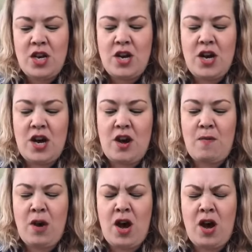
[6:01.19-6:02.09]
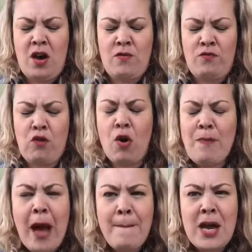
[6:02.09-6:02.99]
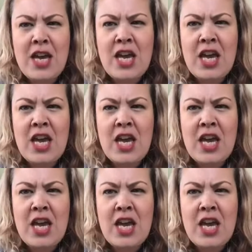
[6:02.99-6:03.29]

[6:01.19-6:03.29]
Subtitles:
a robot monkey.